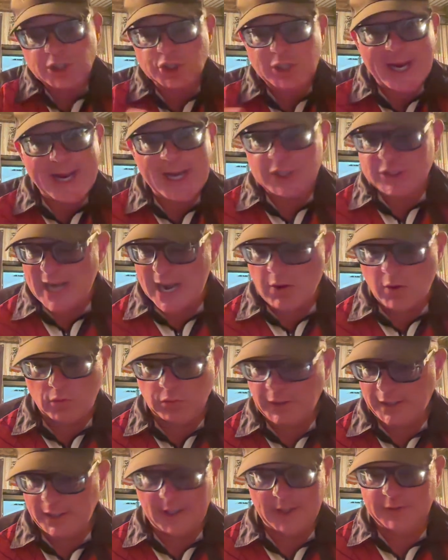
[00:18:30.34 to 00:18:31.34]
change how old
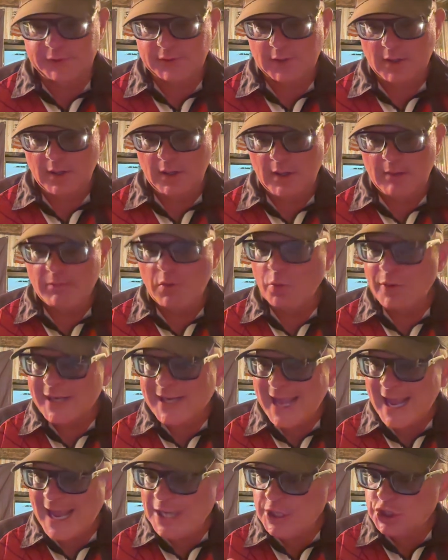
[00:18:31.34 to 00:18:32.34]
he is, but we
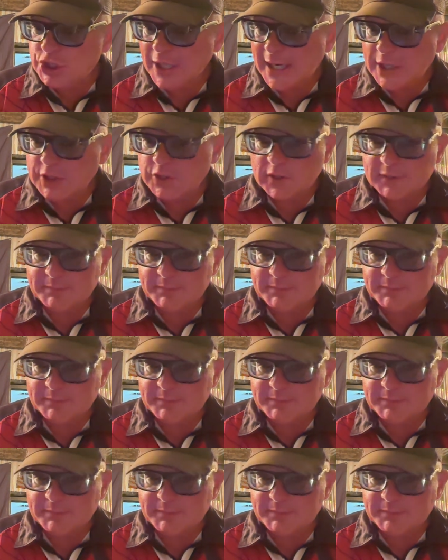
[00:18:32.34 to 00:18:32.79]
can change his